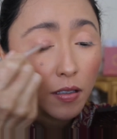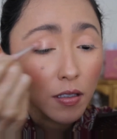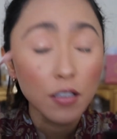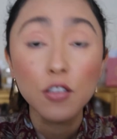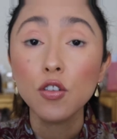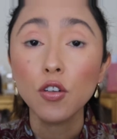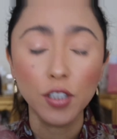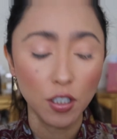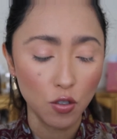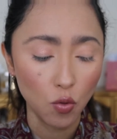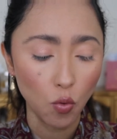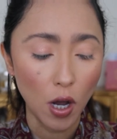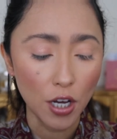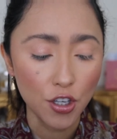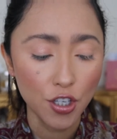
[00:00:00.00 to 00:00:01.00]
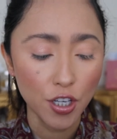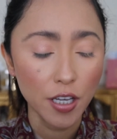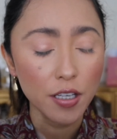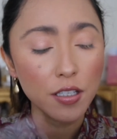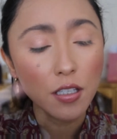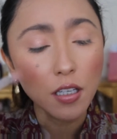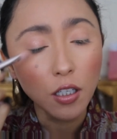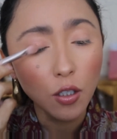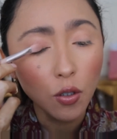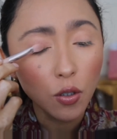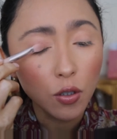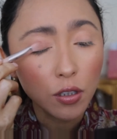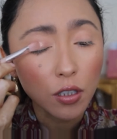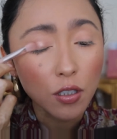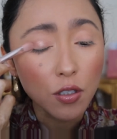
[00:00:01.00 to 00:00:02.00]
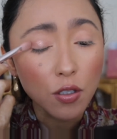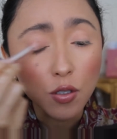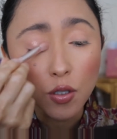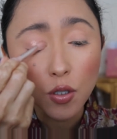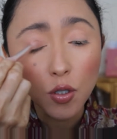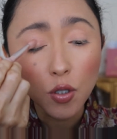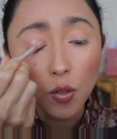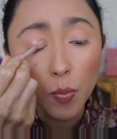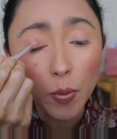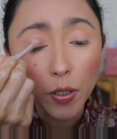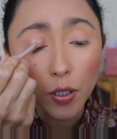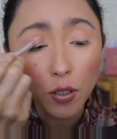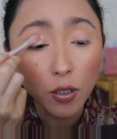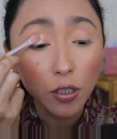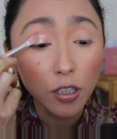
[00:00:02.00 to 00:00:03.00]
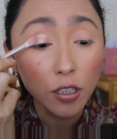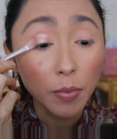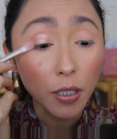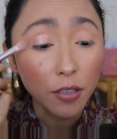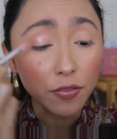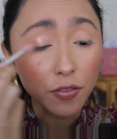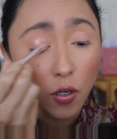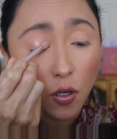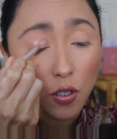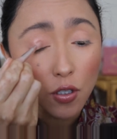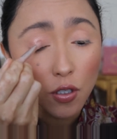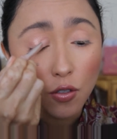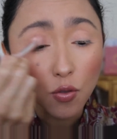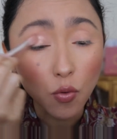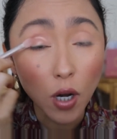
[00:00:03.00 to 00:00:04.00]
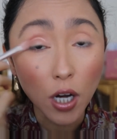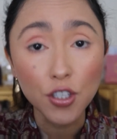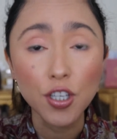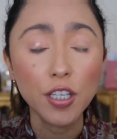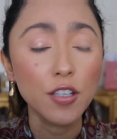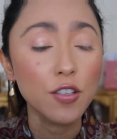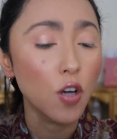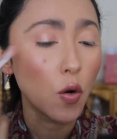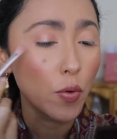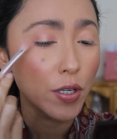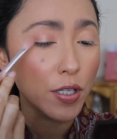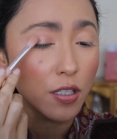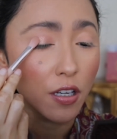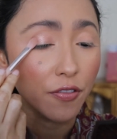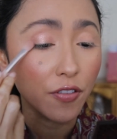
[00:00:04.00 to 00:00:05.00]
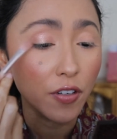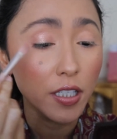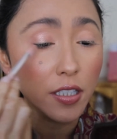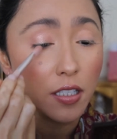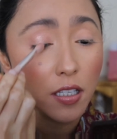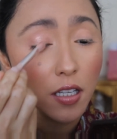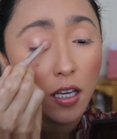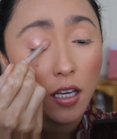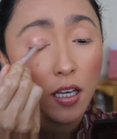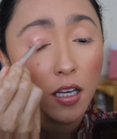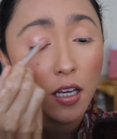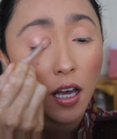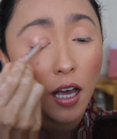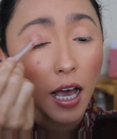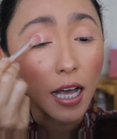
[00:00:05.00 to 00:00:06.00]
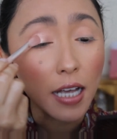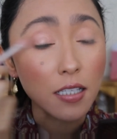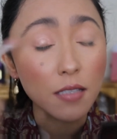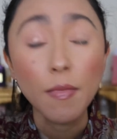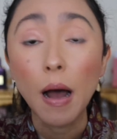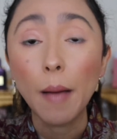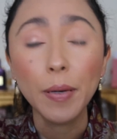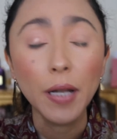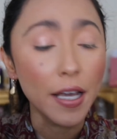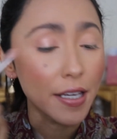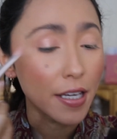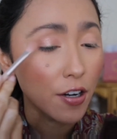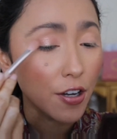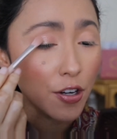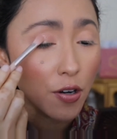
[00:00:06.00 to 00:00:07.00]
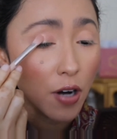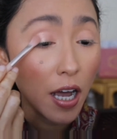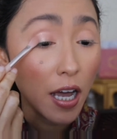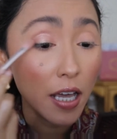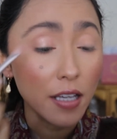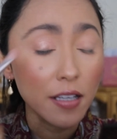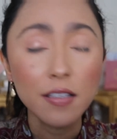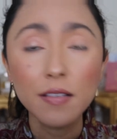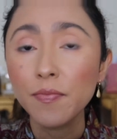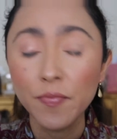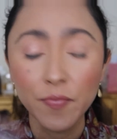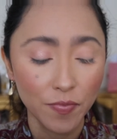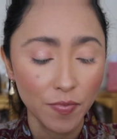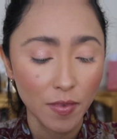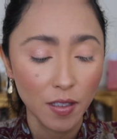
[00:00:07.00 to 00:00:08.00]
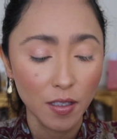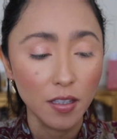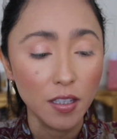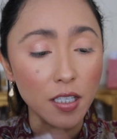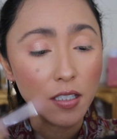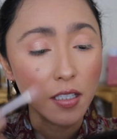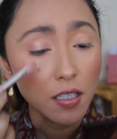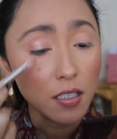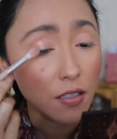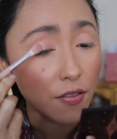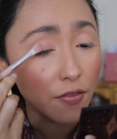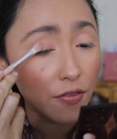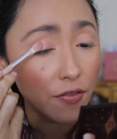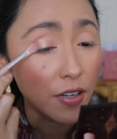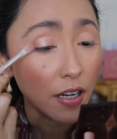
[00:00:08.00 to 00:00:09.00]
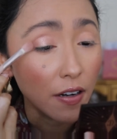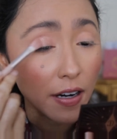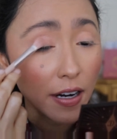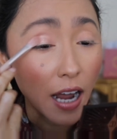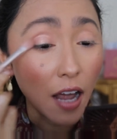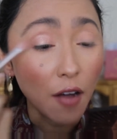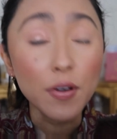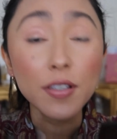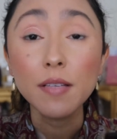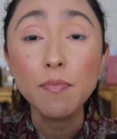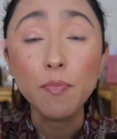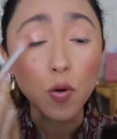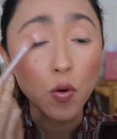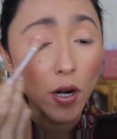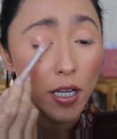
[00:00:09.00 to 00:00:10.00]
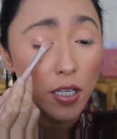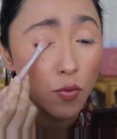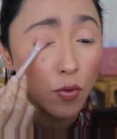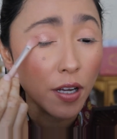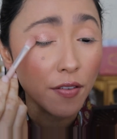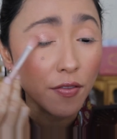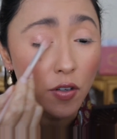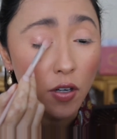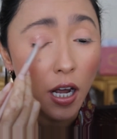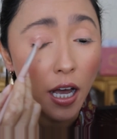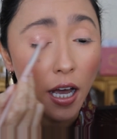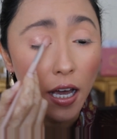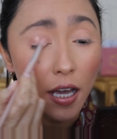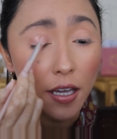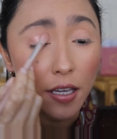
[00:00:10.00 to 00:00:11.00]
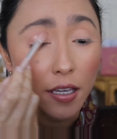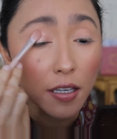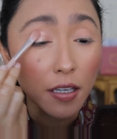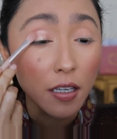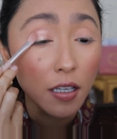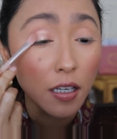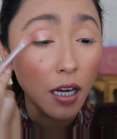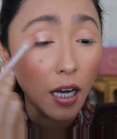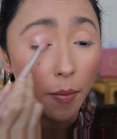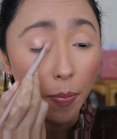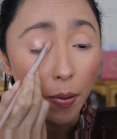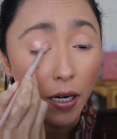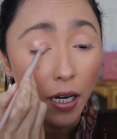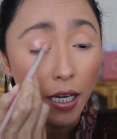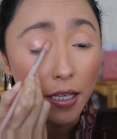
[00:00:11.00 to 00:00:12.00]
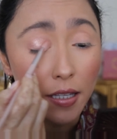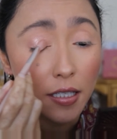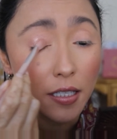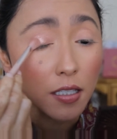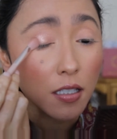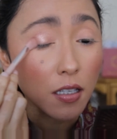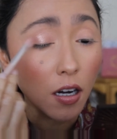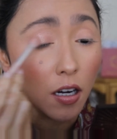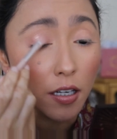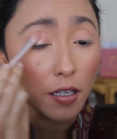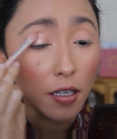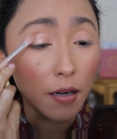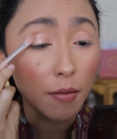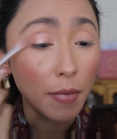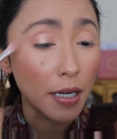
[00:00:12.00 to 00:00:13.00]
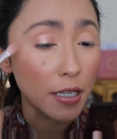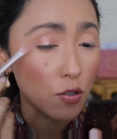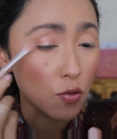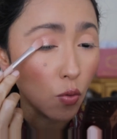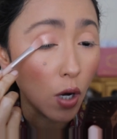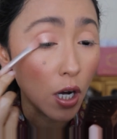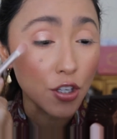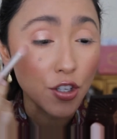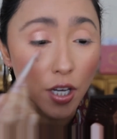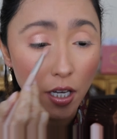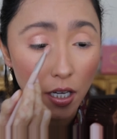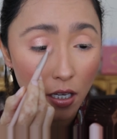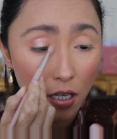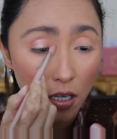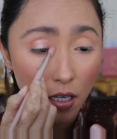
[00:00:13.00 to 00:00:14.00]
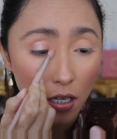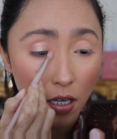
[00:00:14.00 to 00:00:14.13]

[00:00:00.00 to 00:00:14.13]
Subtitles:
So the swatches looked super good, but of course swatching is always different as applying it on your eyes. This is I was impressed whenever I applied this on my swatching.